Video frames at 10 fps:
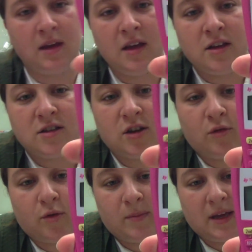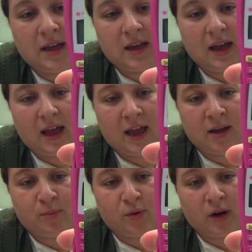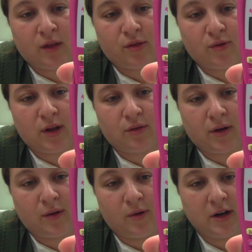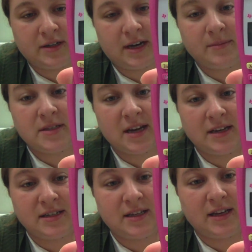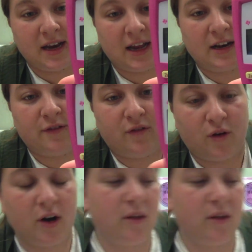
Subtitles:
So it will be 8.331 times 10 to the negative fourth.